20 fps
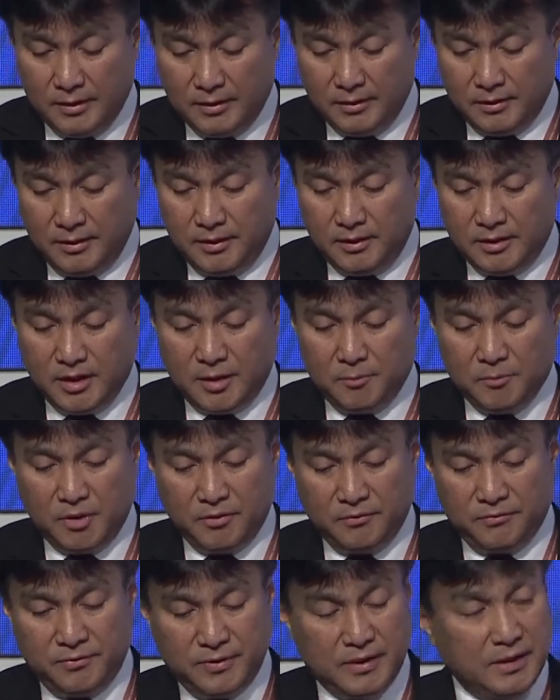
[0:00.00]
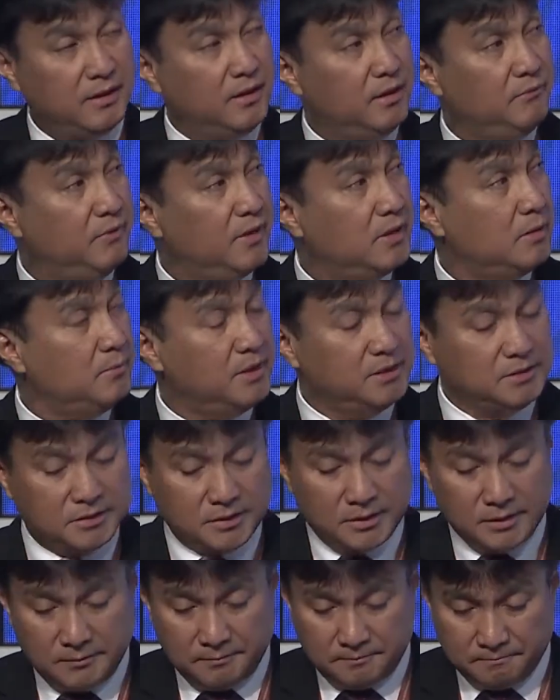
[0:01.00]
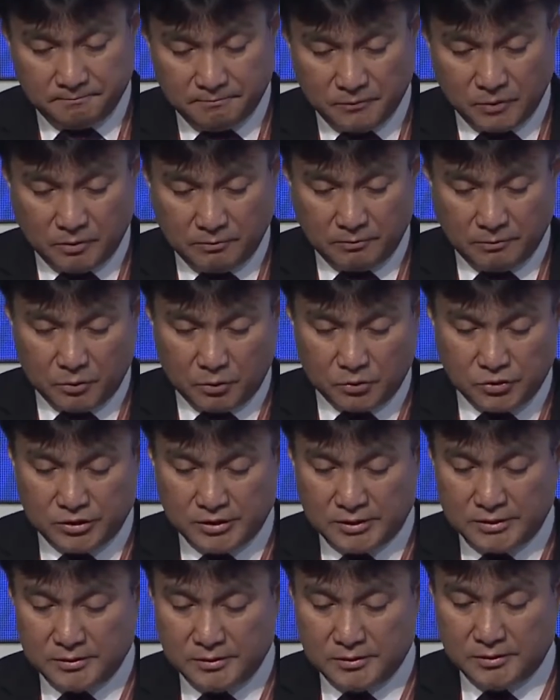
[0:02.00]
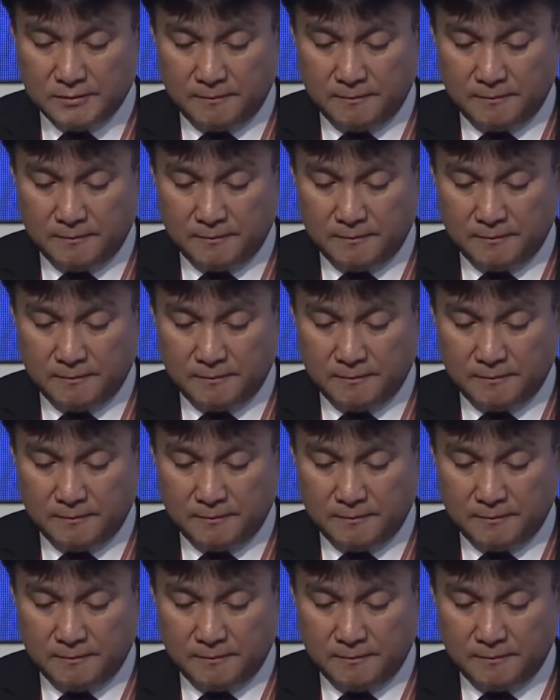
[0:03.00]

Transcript: In terms of environmental concerns,